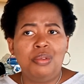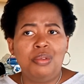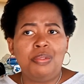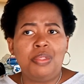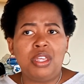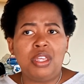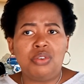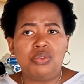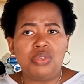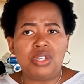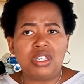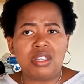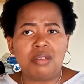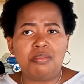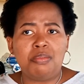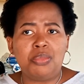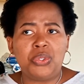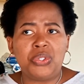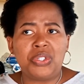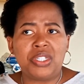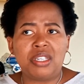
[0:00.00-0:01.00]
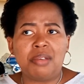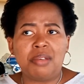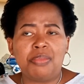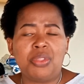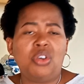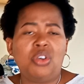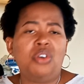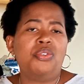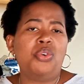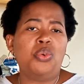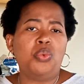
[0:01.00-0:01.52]
that resembles something
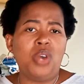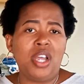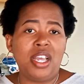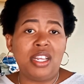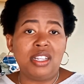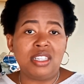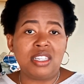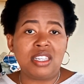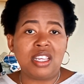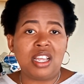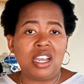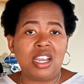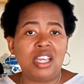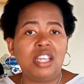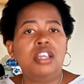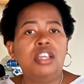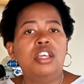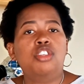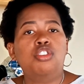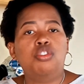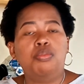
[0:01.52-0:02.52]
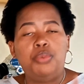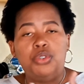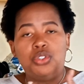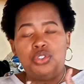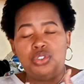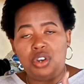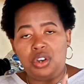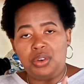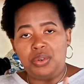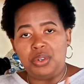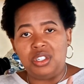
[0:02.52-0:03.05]
of a wine cellar, and you put
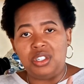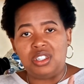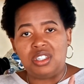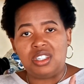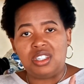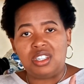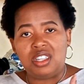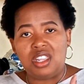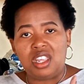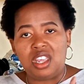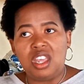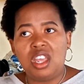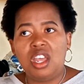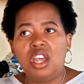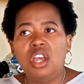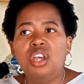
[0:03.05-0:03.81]
your oranges in there,